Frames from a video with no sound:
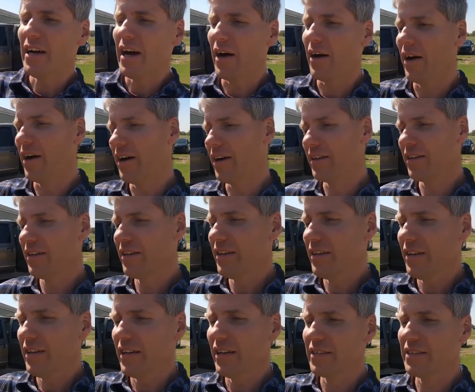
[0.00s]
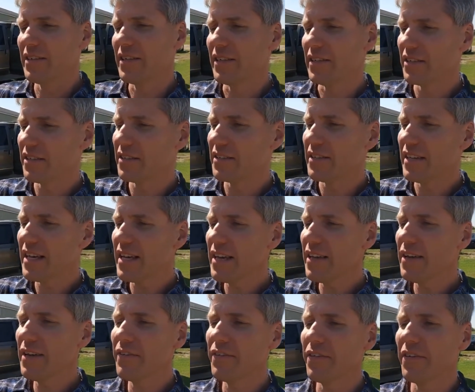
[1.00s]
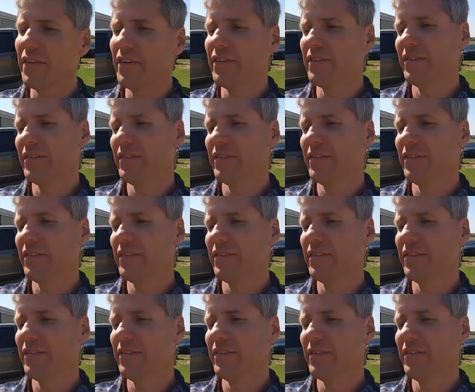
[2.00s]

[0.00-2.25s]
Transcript: Uh, let's see, Steve.